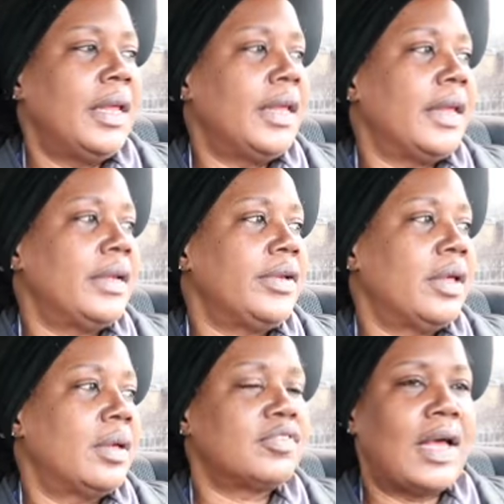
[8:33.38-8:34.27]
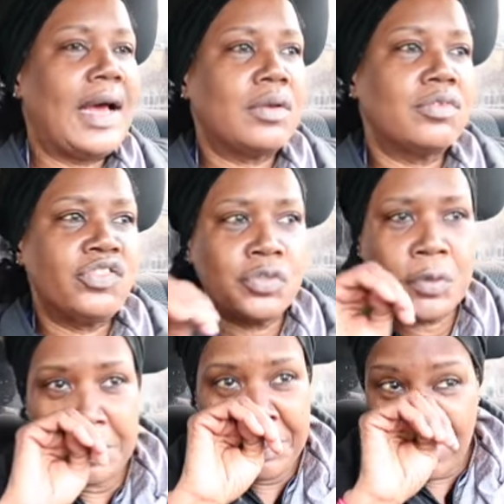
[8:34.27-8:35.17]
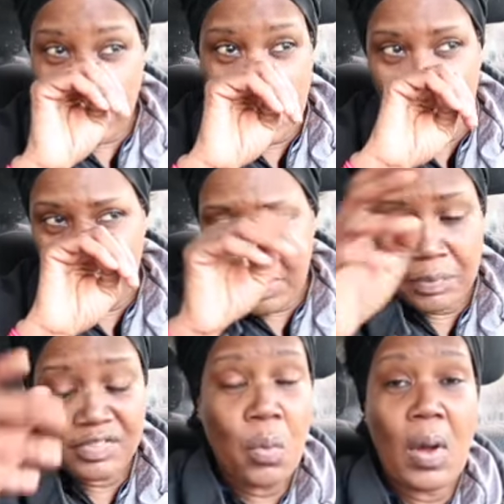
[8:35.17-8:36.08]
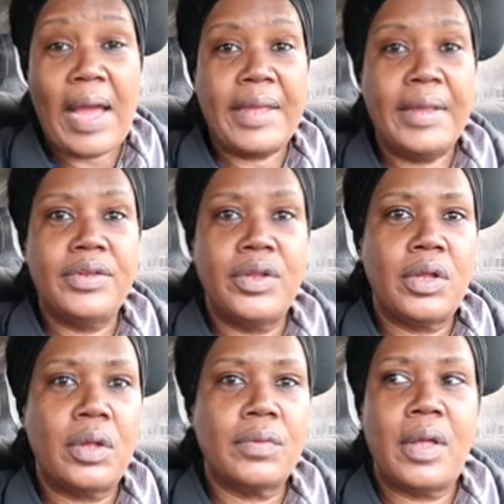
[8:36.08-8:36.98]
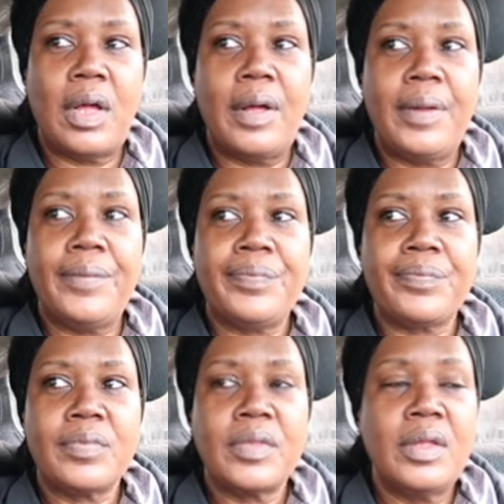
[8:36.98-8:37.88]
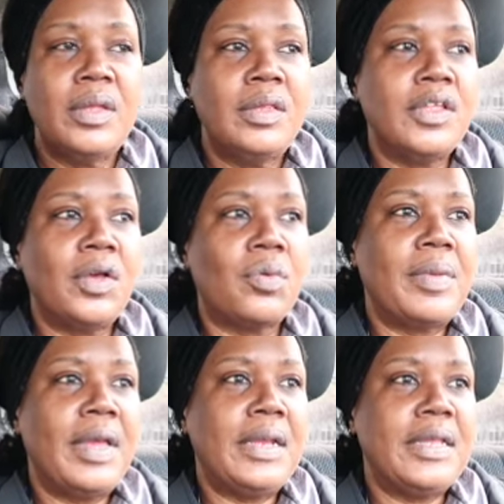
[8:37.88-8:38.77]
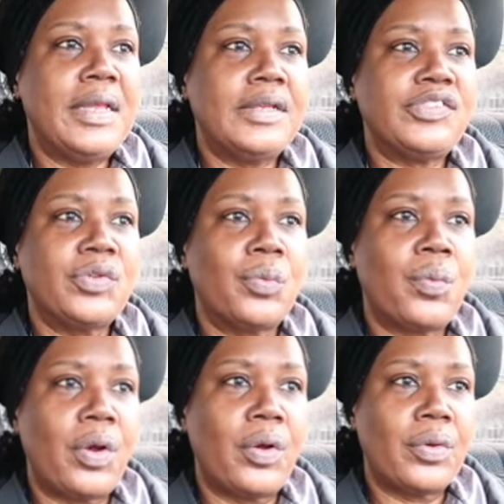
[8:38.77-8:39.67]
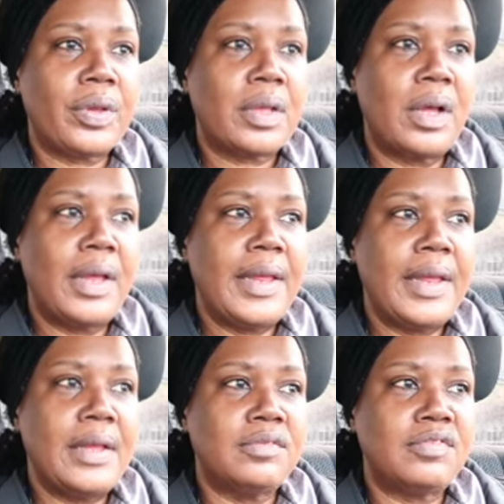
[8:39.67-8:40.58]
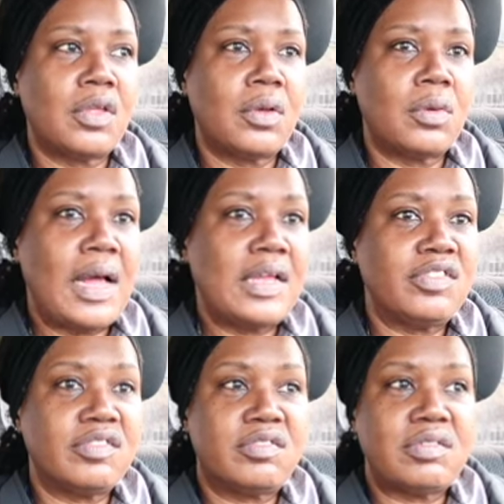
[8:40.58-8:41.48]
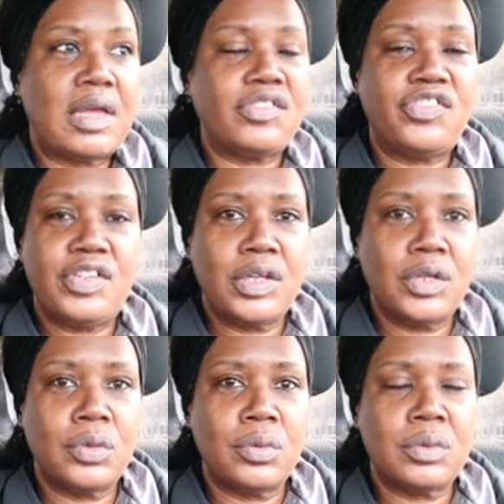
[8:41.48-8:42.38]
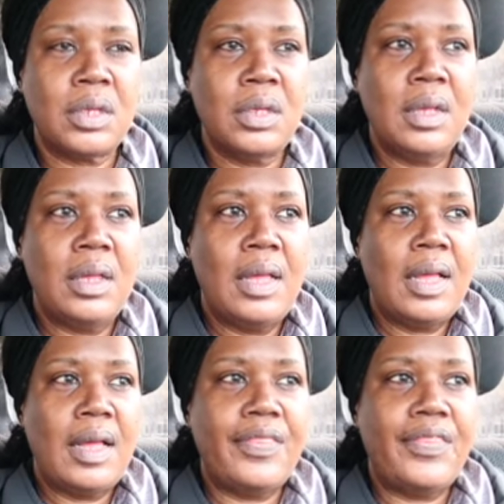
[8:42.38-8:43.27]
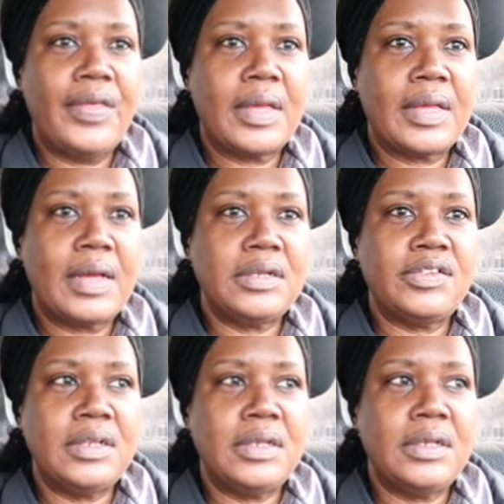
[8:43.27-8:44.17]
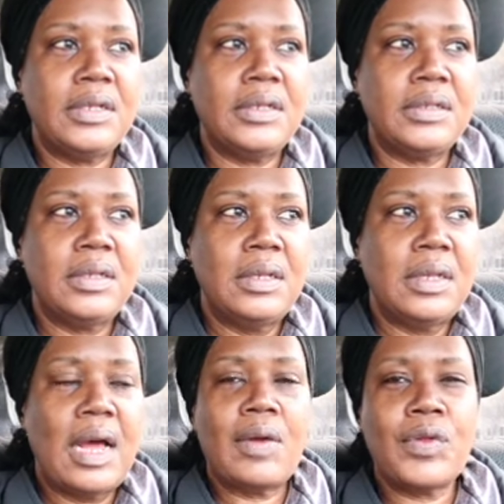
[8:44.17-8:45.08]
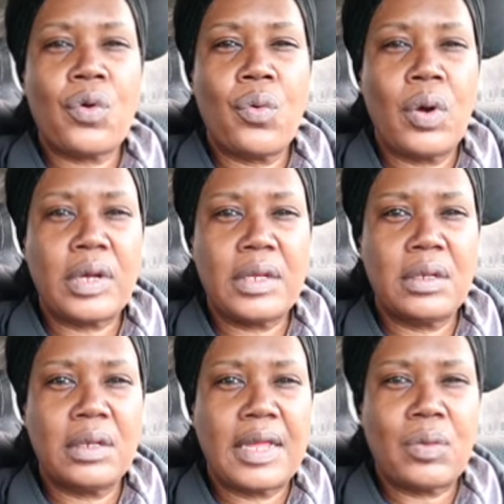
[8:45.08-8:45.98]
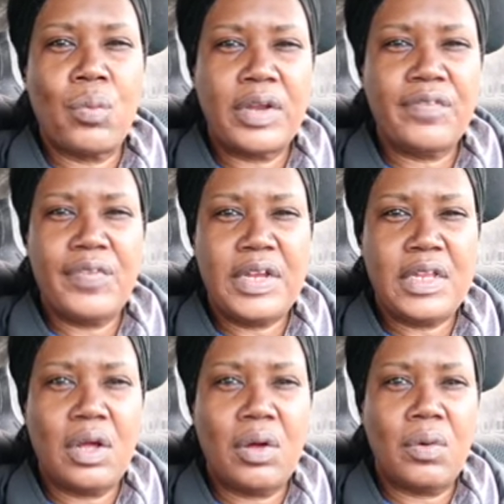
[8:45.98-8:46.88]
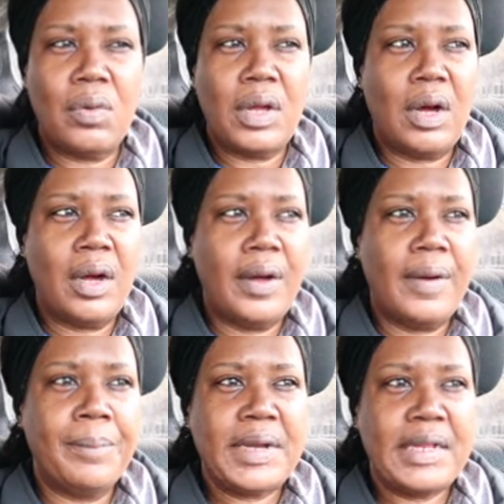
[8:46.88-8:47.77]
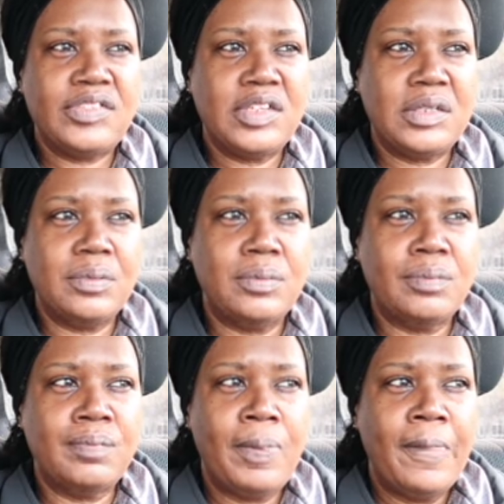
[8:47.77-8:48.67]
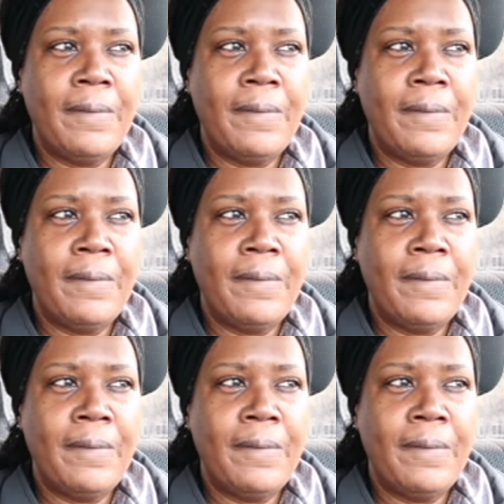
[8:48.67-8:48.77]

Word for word: And um, so I don't do it, but uh, it was quiet, you know. Um, the old man he had to work and so i just i chilled i think i did i recorded like one video um but i didn't